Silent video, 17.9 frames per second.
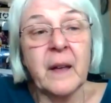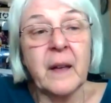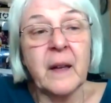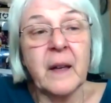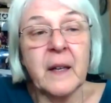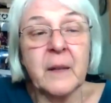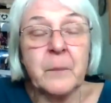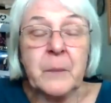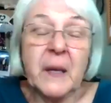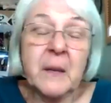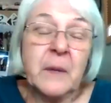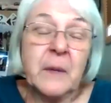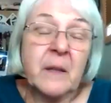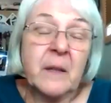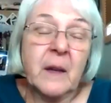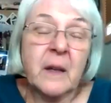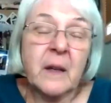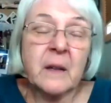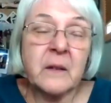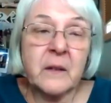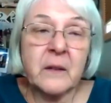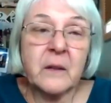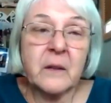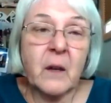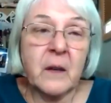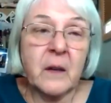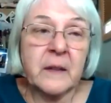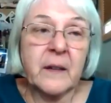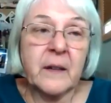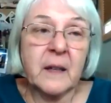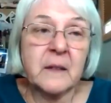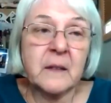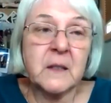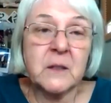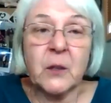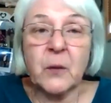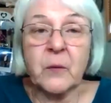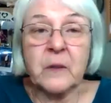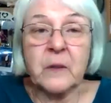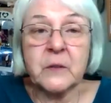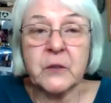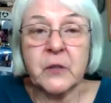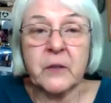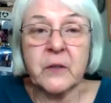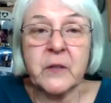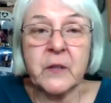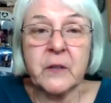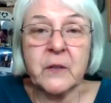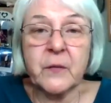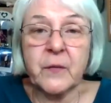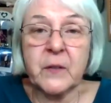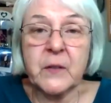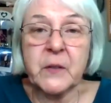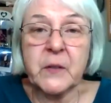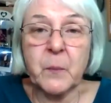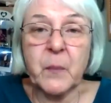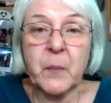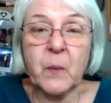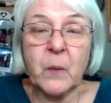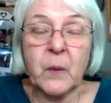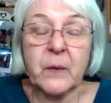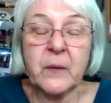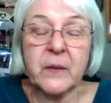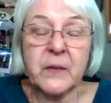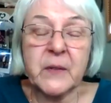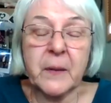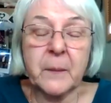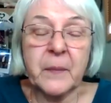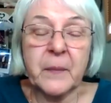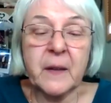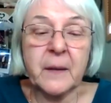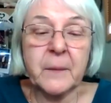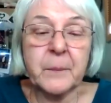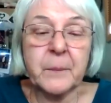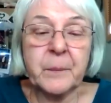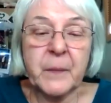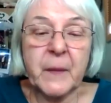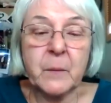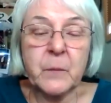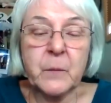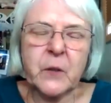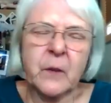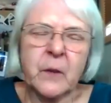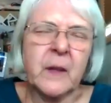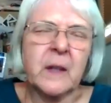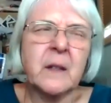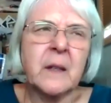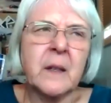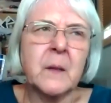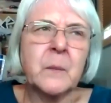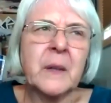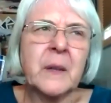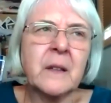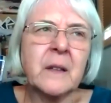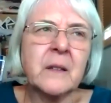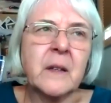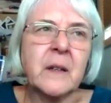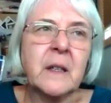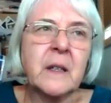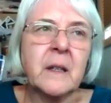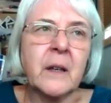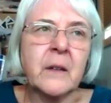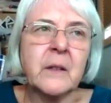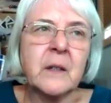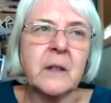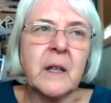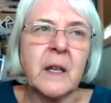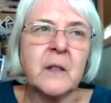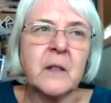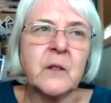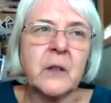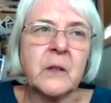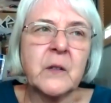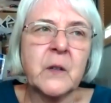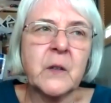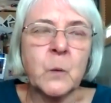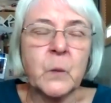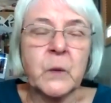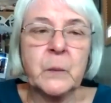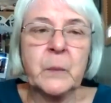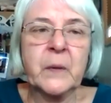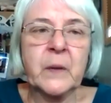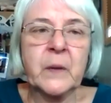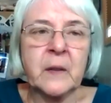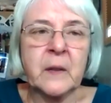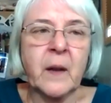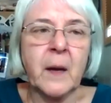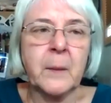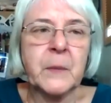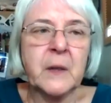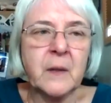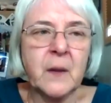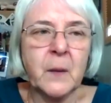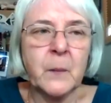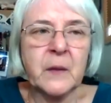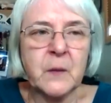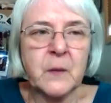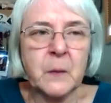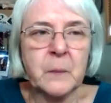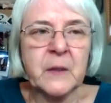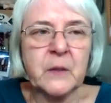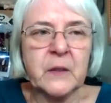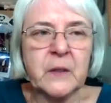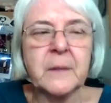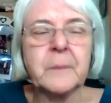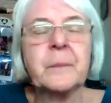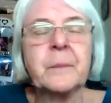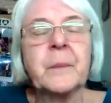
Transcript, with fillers: Like maybe they contacted local churches for support or something. I'm sure they did because the ELCA church in Woodburn adopted them as a mission.